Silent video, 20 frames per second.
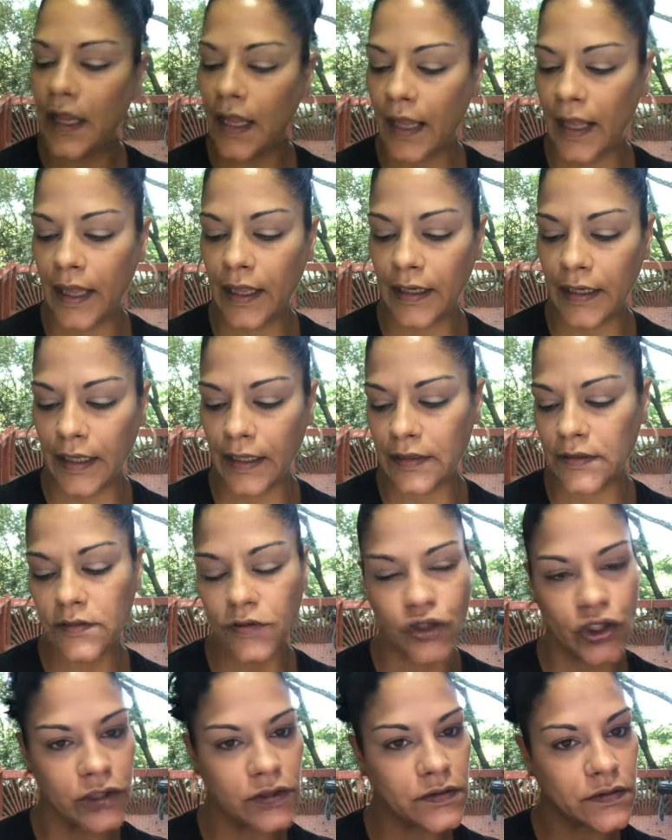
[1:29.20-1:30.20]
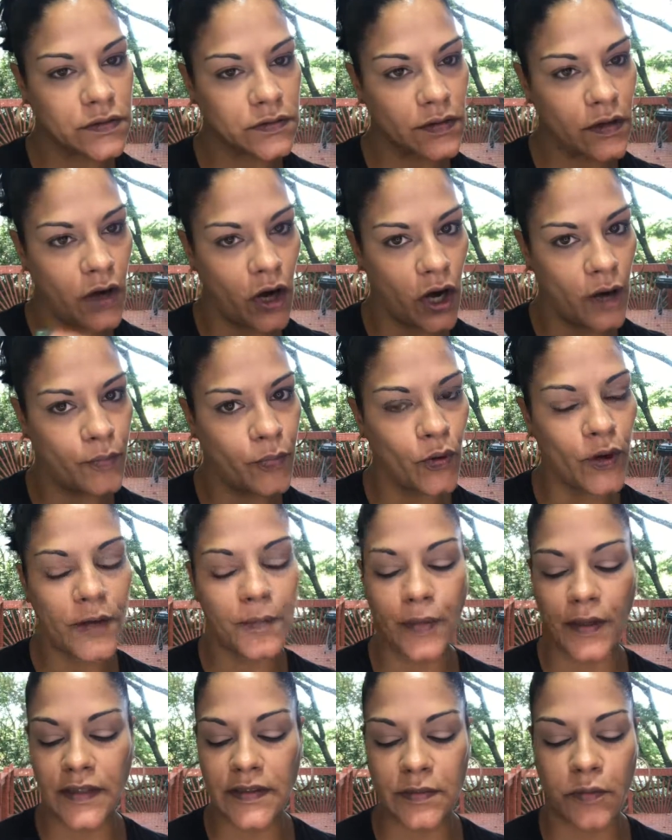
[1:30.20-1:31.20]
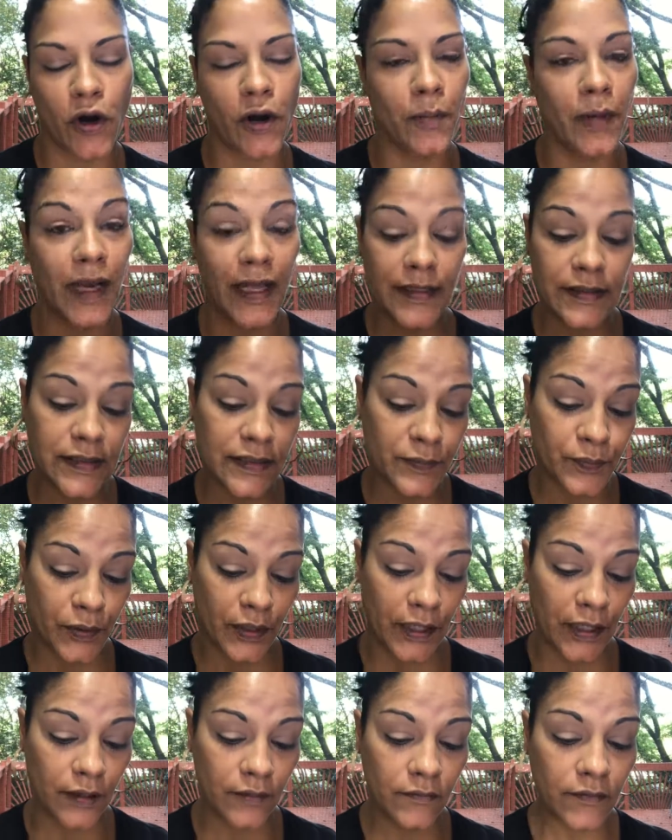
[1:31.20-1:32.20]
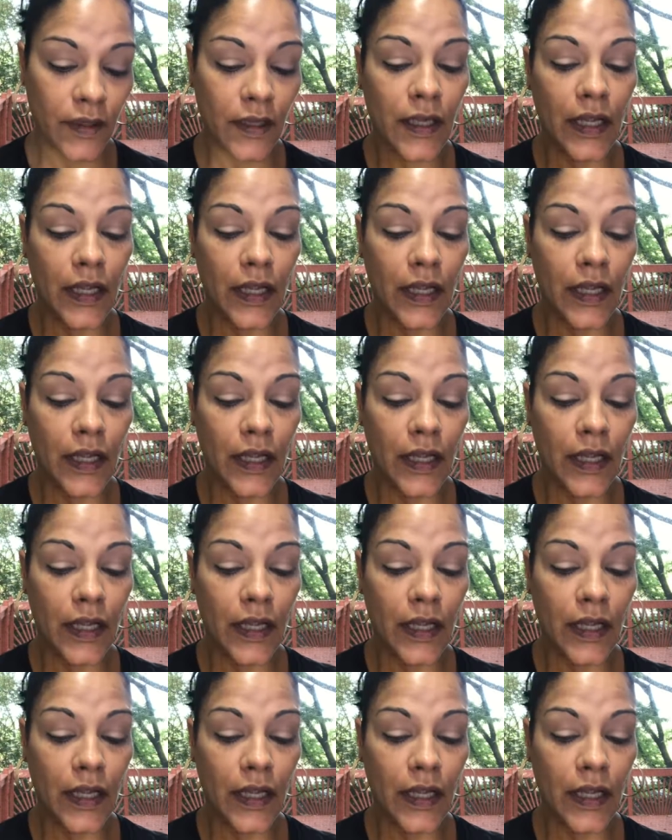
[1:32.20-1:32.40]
And it's just cardboard, but it's marbleized, it's pretty.